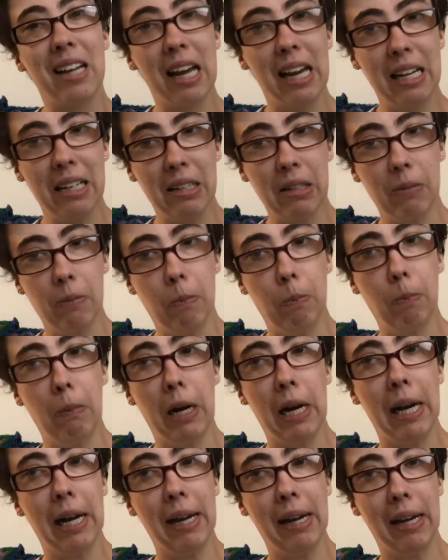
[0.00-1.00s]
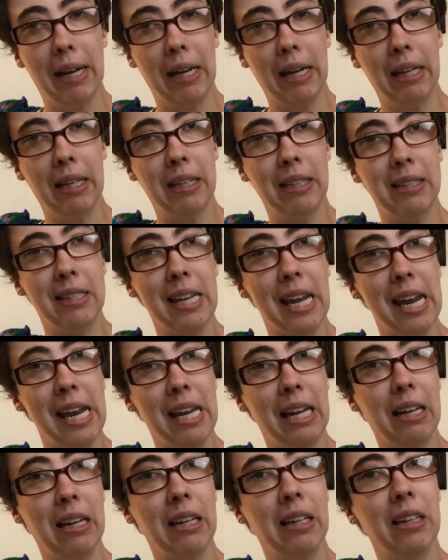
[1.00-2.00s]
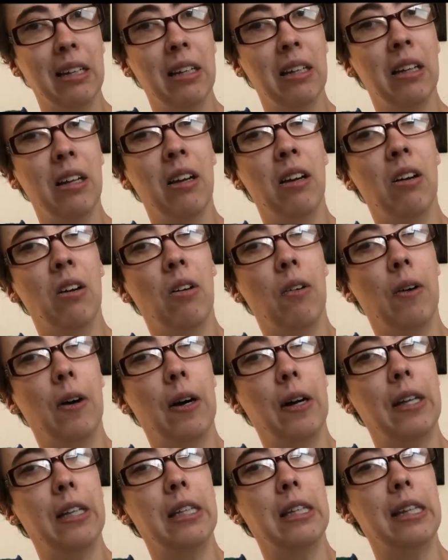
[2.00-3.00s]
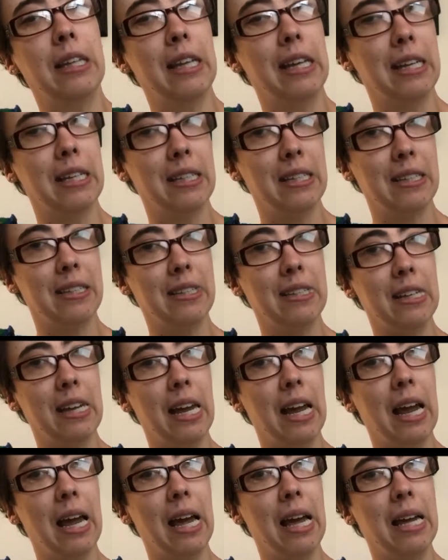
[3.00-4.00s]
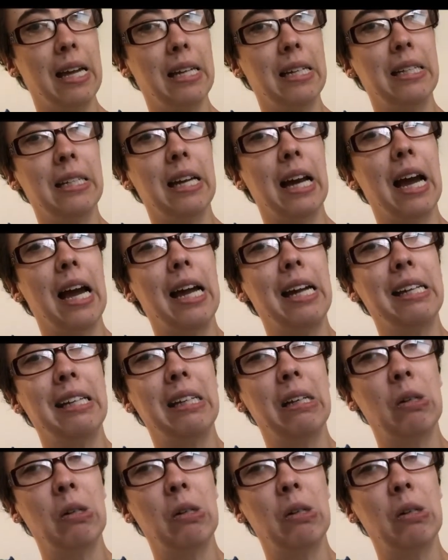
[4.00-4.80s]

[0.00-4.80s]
kind of my take on this, and I